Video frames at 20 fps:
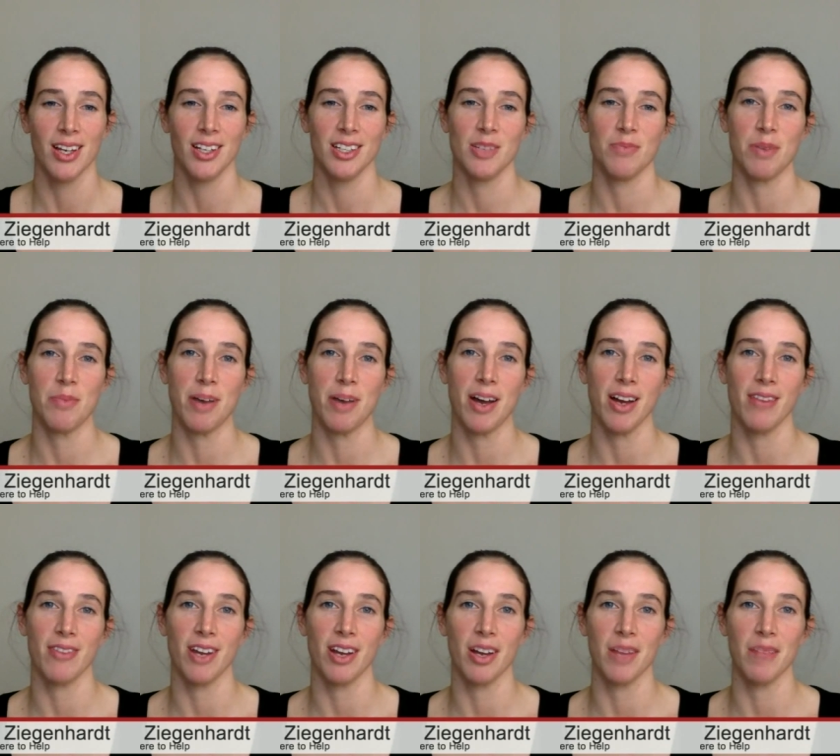to be
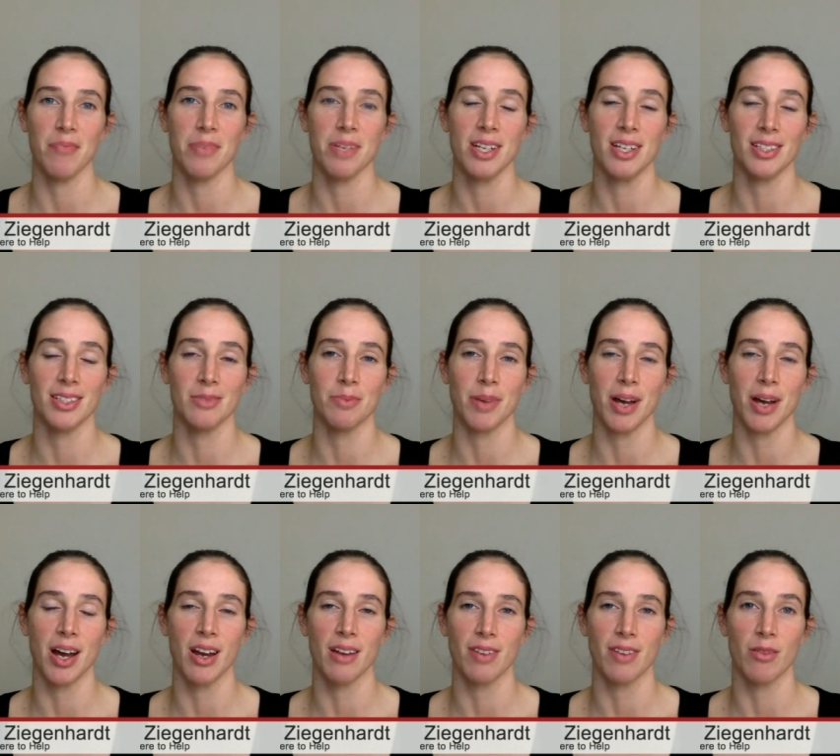part of our companies and
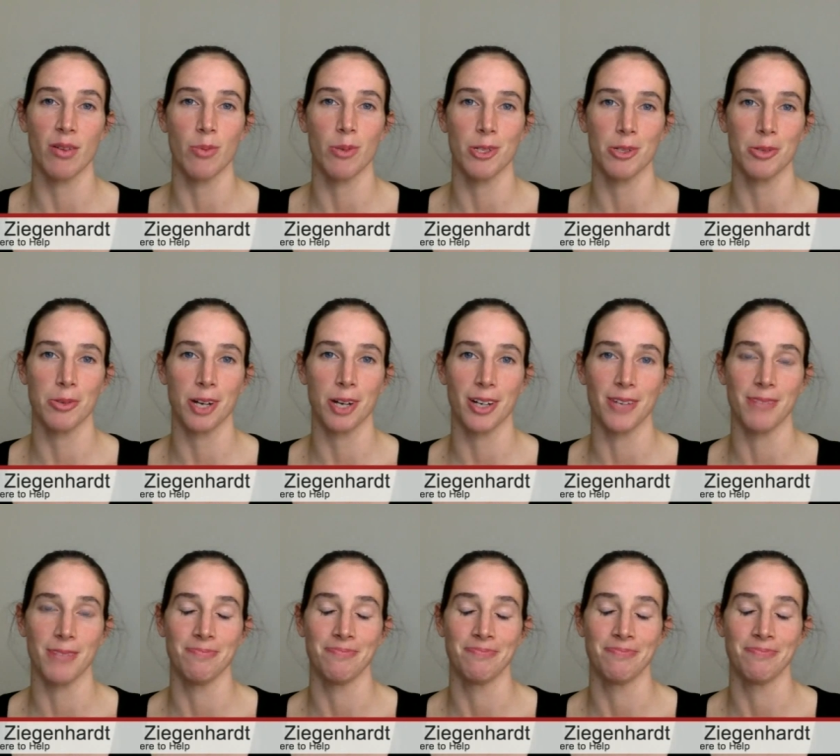part of our repertoire.